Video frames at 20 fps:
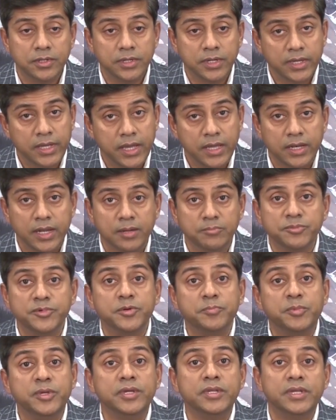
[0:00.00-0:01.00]
Again, I'm
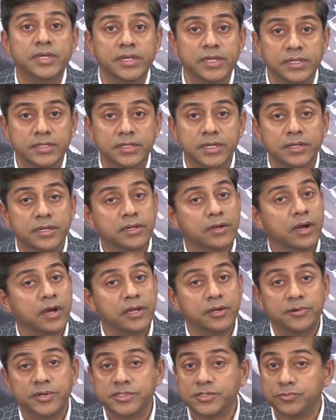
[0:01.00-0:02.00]
repeating it.
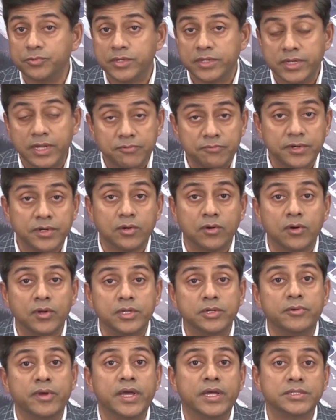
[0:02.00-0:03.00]
IRS will never
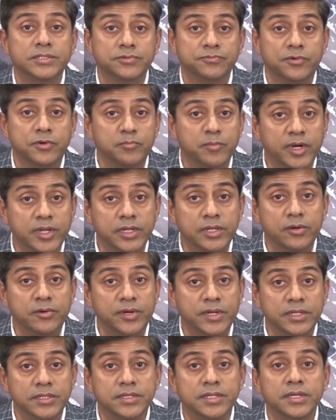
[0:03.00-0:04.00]
call you, ask for money or
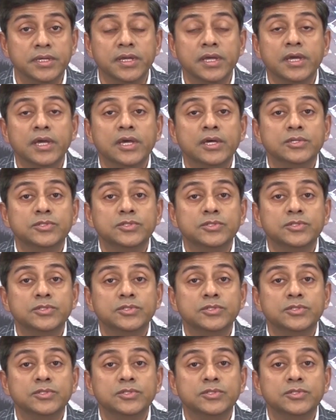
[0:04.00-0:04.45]
anything.